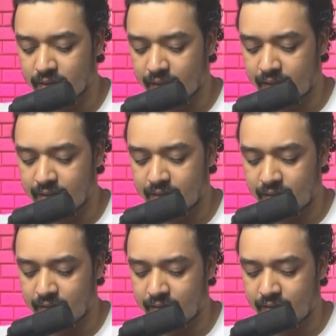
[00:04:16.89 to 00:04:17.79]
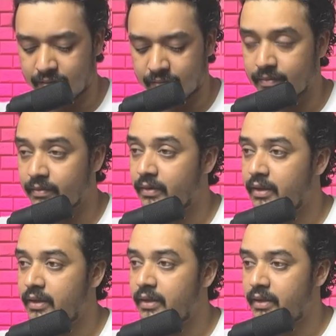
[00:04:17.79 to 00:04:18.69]
I'll say
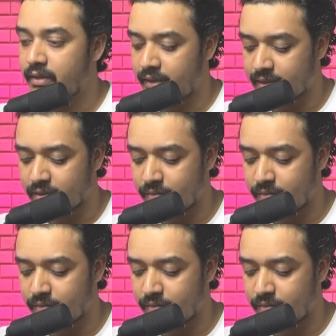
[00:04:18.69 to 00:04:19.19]
text